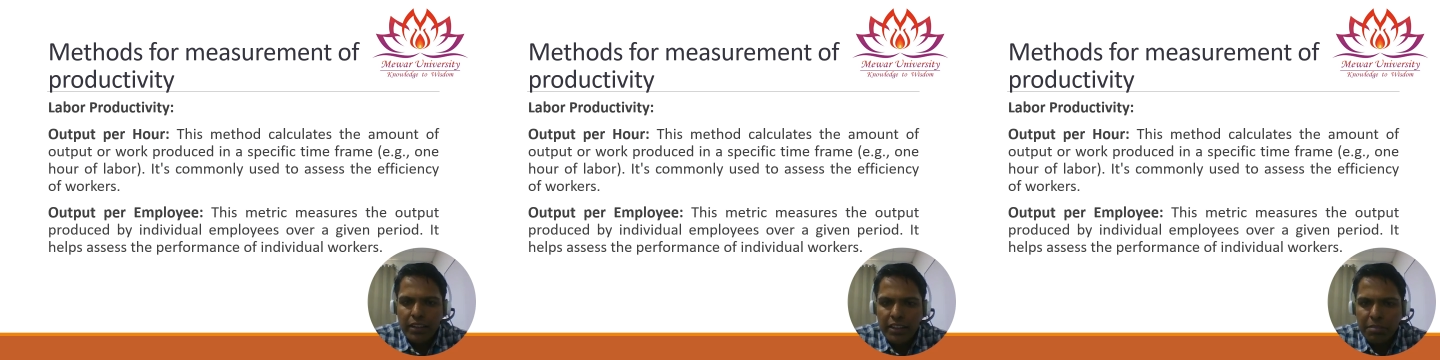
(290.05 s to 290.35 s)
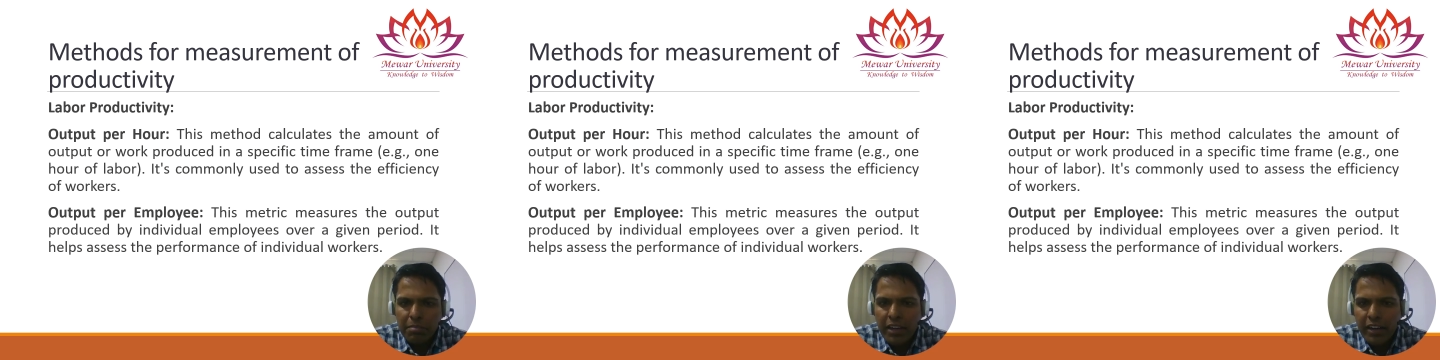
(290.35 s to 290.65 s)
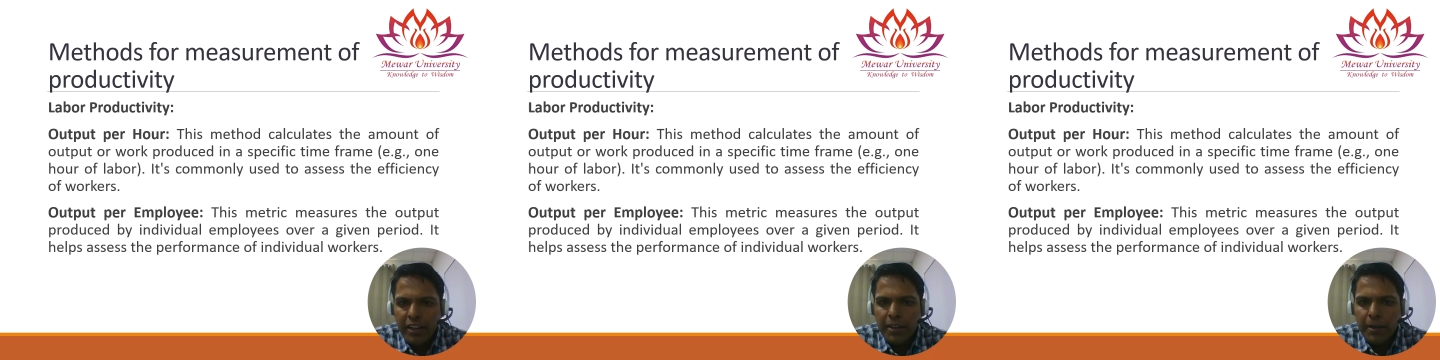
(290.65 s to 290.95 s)
This
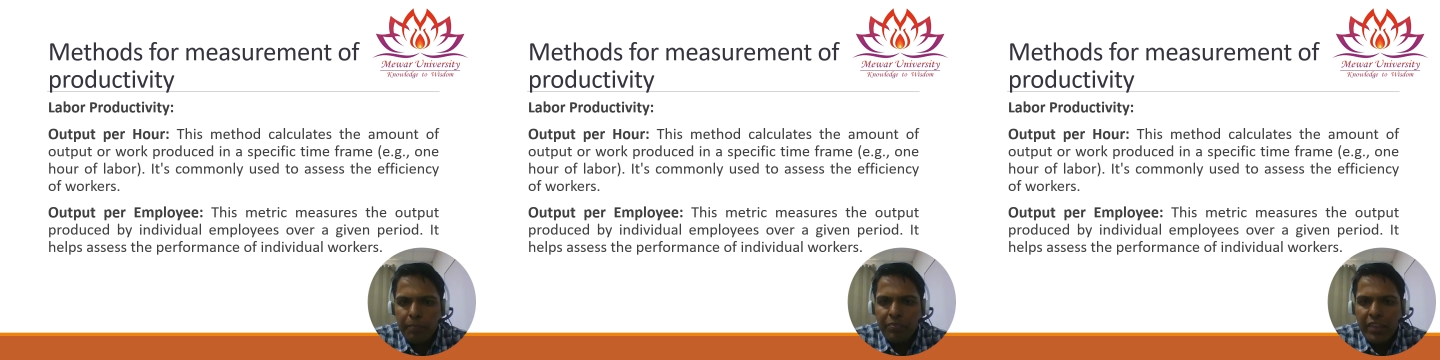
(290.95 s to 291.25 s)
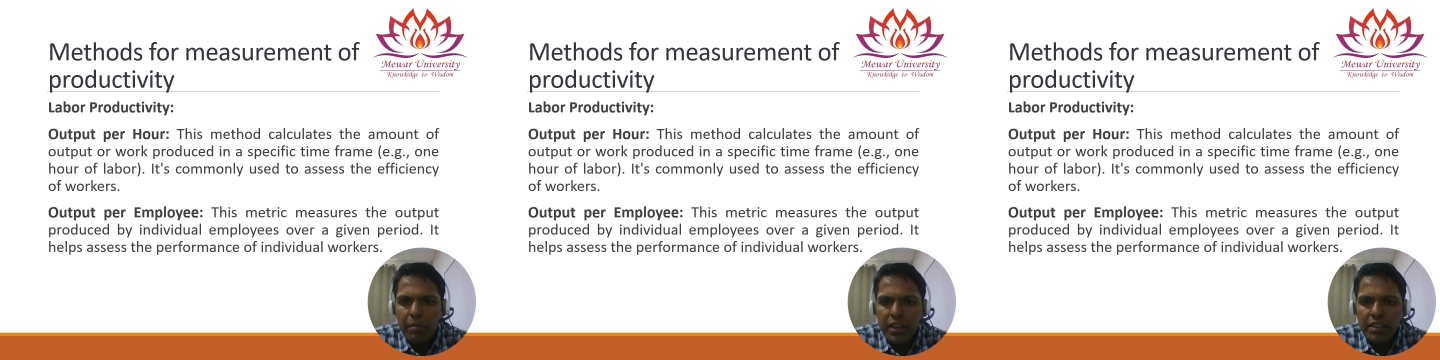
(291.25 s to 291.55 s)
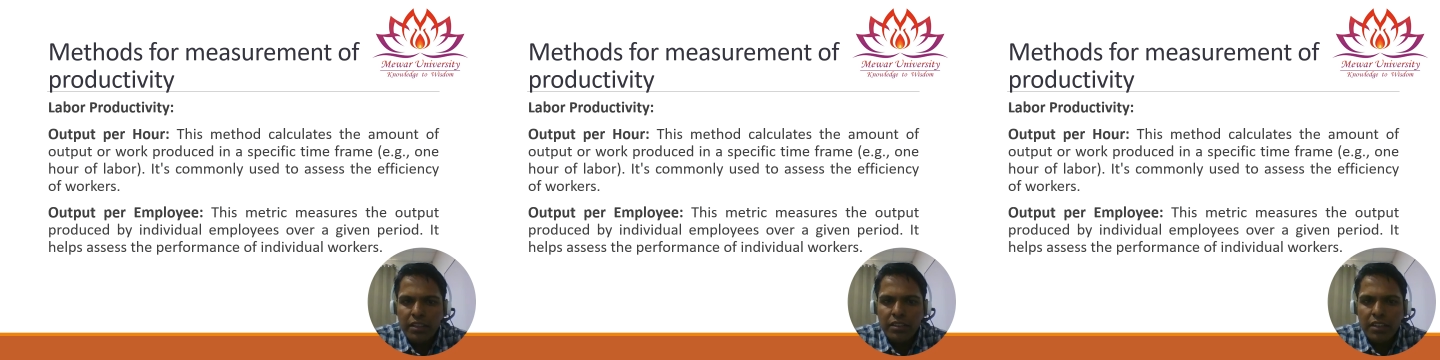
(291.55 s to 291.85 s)
metric
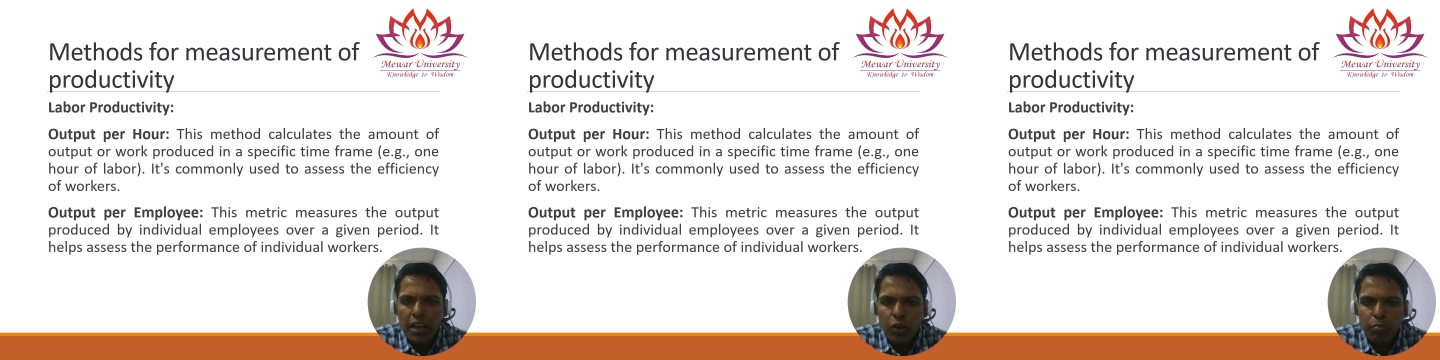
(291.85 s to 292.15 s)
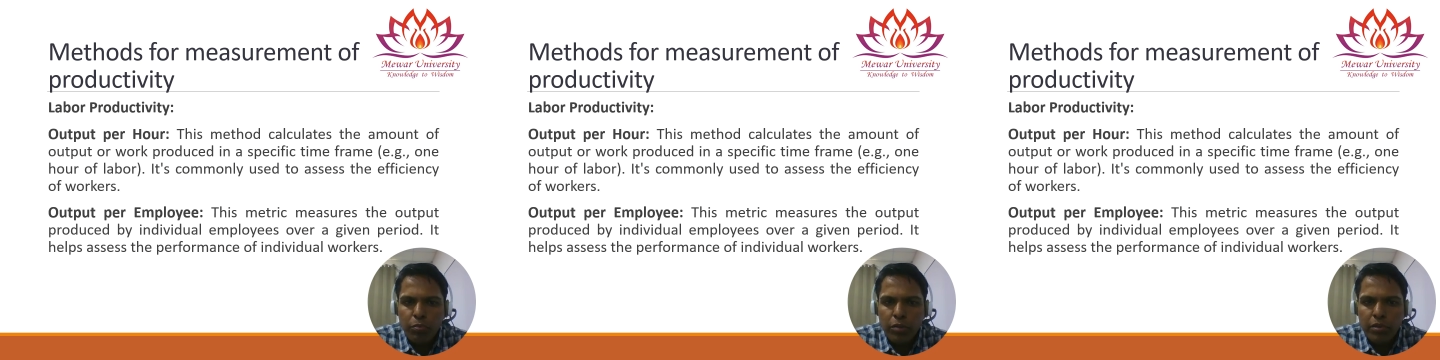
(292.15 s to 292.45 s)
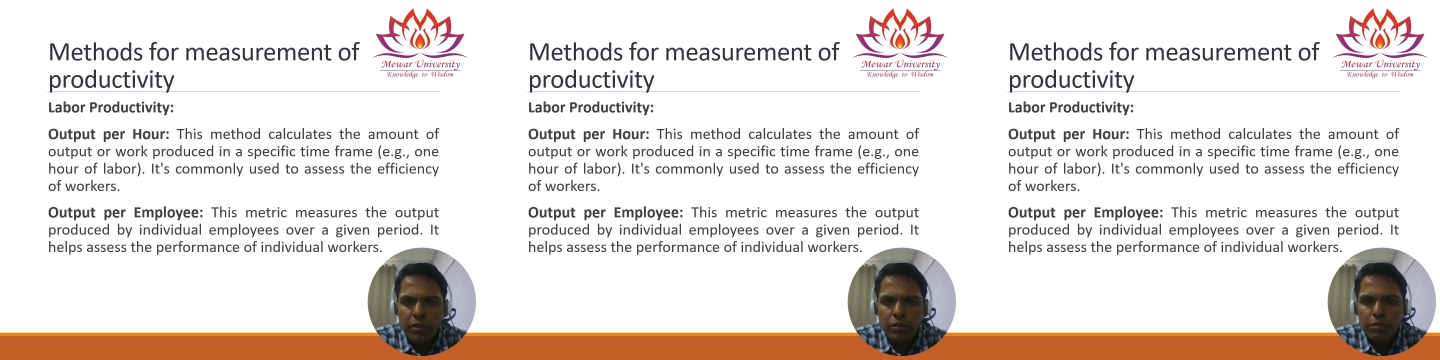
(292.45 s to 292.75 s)
measures the output
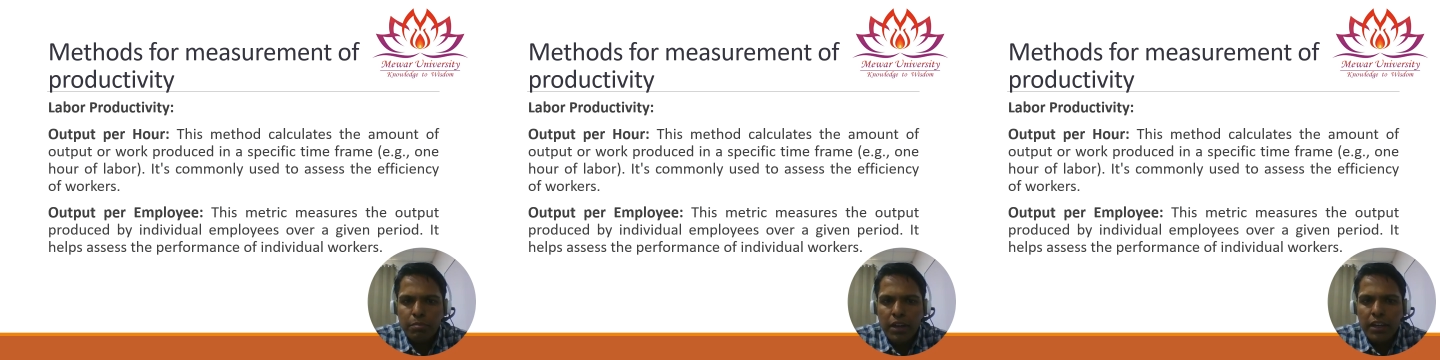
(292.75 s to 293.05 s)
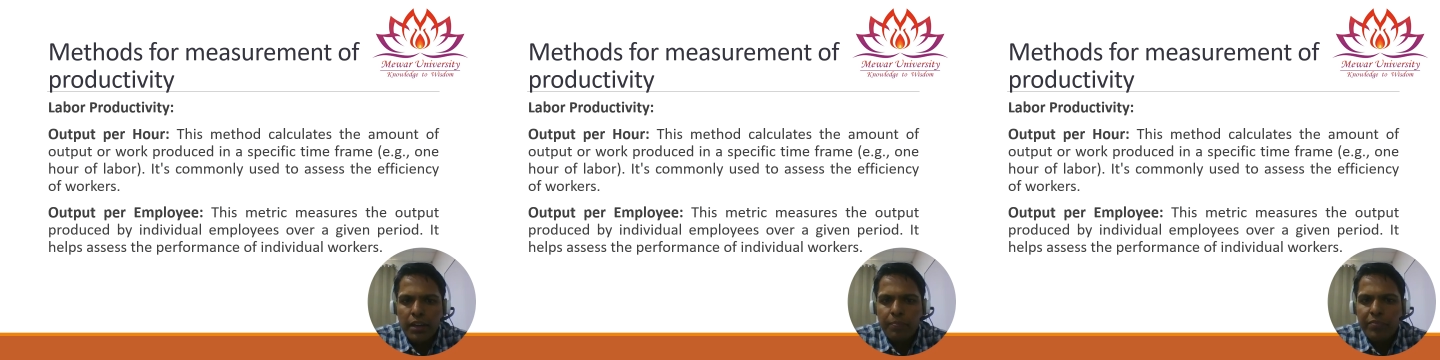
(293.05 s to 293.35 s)
produced by